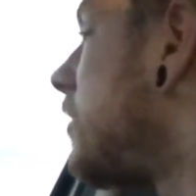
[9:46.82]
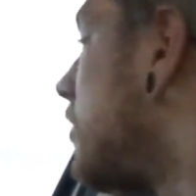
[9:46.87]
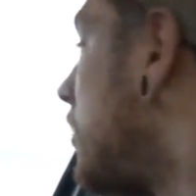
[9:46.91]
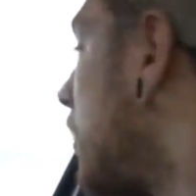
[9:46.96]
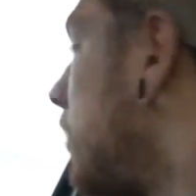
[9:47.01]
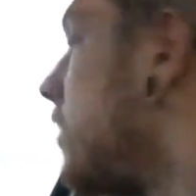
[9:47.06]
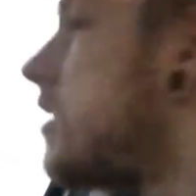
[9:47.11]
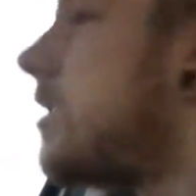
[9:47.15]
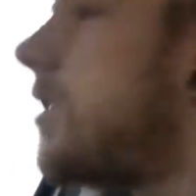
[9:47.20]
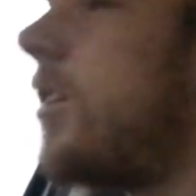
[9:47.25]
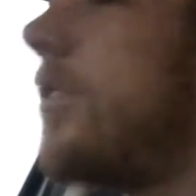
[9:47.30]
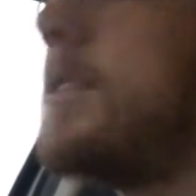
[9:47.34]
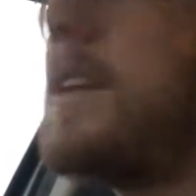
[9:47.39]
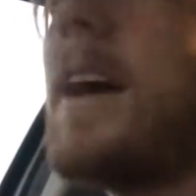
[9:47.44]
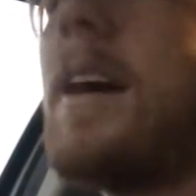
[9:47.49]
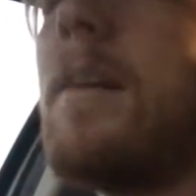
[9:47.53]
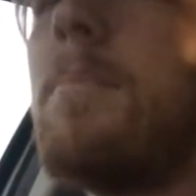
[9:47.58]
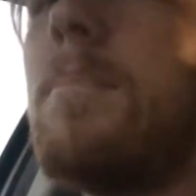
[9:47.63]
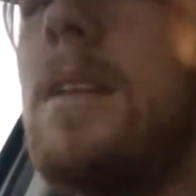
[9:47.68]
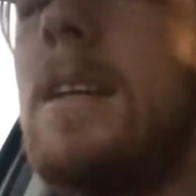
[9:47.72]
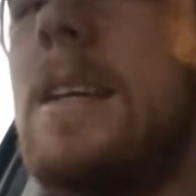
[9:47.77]
Don't slow
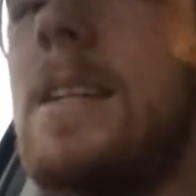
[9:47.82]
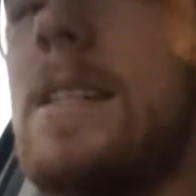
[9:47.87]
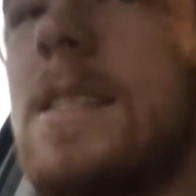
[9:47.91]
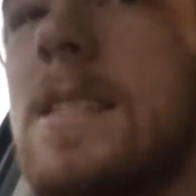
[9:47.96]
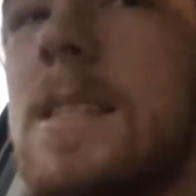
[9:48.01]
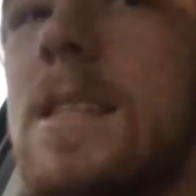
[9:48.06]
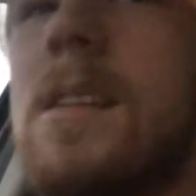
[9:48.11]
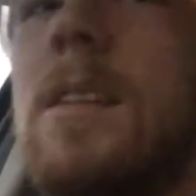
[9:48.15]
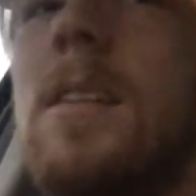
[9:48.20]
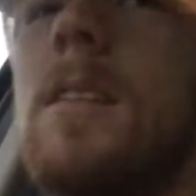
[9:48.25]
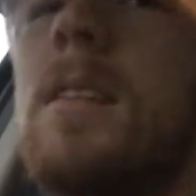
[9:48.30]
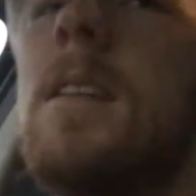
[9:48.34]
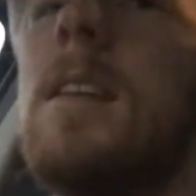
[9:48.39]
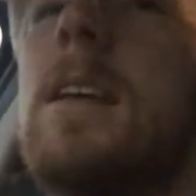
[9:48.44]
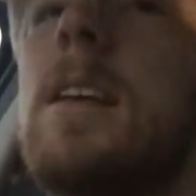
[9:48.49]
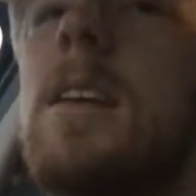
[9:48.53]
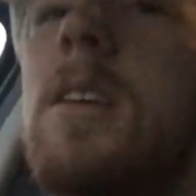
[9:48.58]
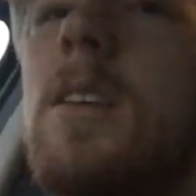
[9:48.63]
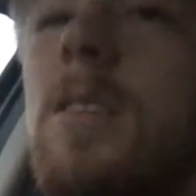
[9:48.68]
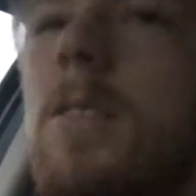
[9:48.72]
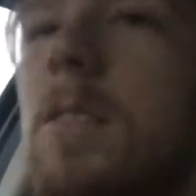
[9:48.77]
down, please.
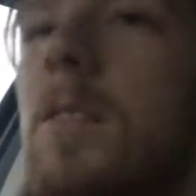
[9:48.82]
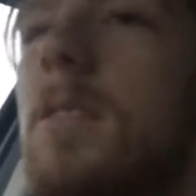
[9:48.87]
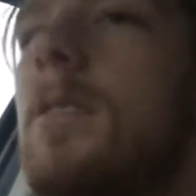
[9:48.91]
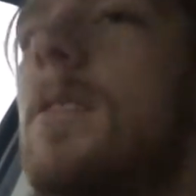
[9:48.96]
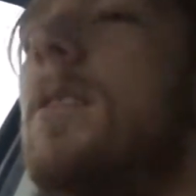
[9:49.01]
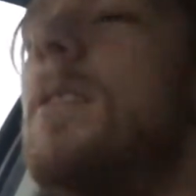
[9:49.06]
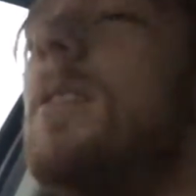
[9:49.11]
Thank you.